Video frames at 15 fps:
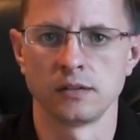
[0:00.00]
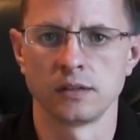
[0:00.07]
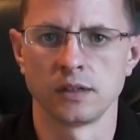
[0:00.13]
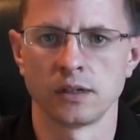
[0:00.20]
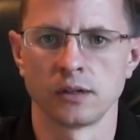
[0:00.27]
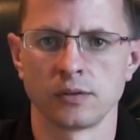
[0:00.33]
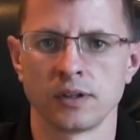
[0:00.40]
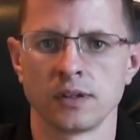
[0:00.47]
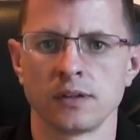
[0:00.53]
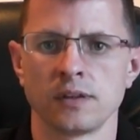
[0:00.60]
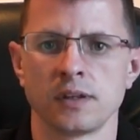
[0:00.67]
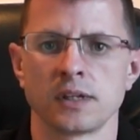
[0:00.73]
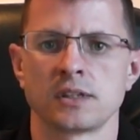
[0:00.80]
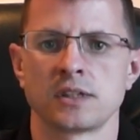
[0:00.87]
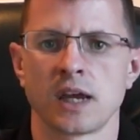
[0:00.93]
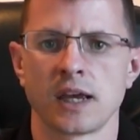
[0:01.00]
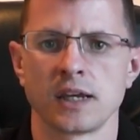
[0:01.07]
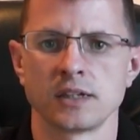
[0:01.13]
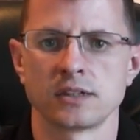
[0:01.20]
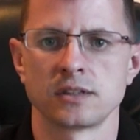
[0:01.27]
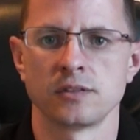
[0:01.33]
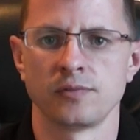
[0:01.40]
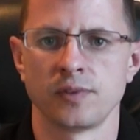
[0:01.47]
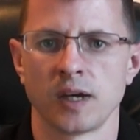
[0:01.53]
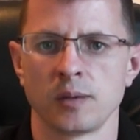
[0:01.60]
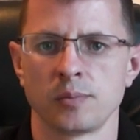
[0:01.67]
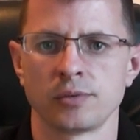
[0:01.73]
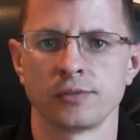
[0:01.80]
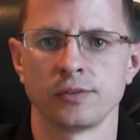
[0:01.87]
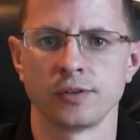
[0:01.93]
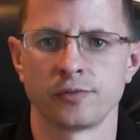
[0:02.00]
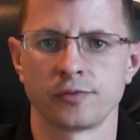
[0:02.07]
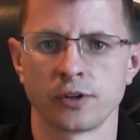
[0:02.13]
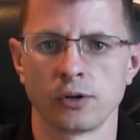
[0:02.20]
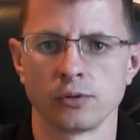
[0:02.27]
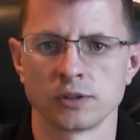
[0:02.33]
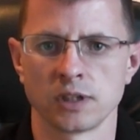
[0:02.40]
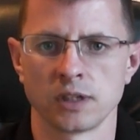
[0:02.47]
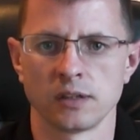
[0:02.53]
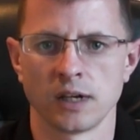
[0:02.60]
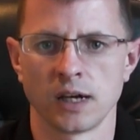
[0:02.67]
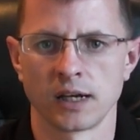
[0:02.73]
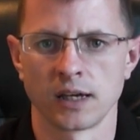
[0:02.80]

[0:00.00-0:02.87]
you know, the taste, the vapour and the throat tip that